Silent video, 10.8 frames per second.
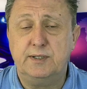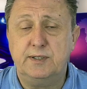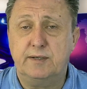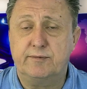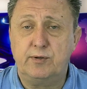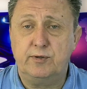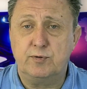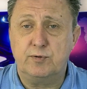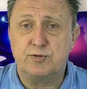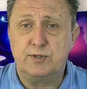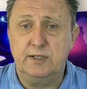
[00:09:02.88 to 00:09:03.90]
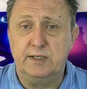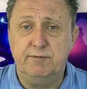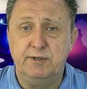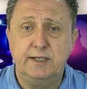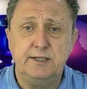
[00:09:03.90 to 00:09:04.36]
after the first
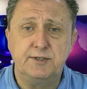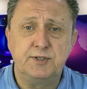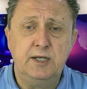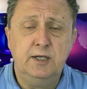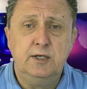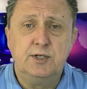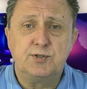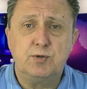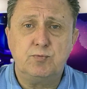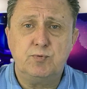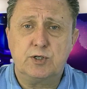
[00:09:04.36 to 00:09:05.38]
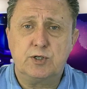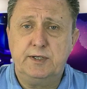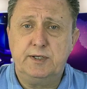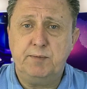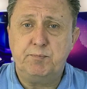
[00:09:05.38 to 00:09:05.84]
11 days. So we're
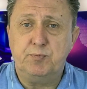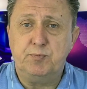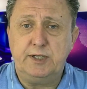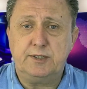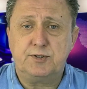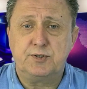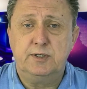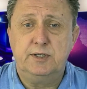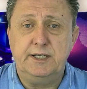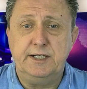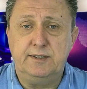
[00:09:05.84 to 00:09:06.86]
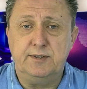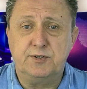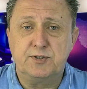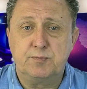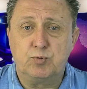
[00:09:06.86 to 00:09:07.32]
quite happy with that. It
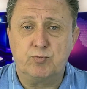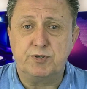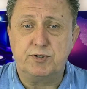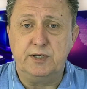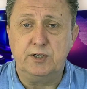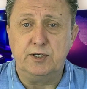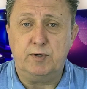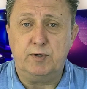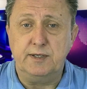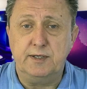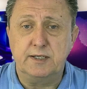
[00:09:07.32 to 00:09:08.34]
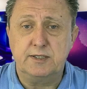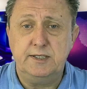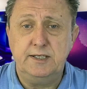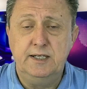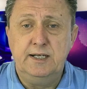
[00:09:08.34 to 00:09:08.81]
is progressing quite
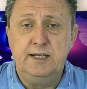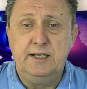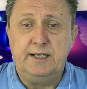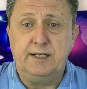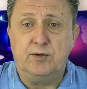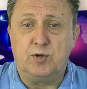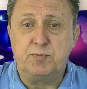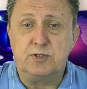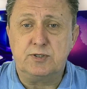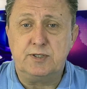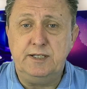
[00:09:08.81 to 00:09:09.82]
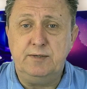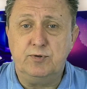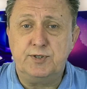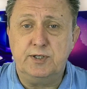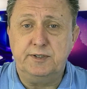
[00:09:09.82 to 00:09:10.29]
nicely, and obviously we
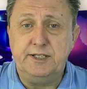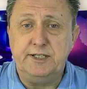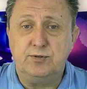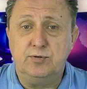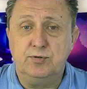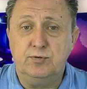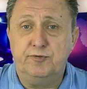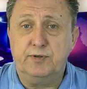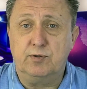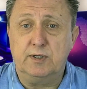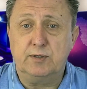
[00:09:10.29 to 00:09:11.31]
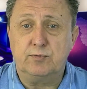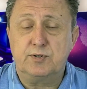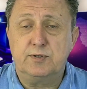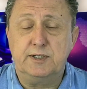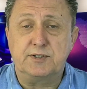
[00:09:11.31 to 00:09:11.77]
still need to figure out
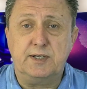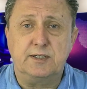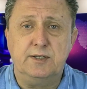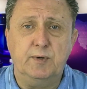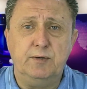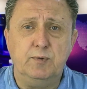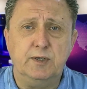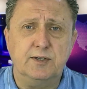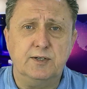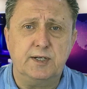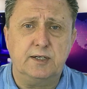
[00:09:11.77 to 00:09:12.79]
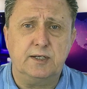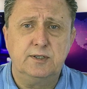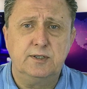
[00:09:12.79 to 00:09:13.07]
exactly when we can start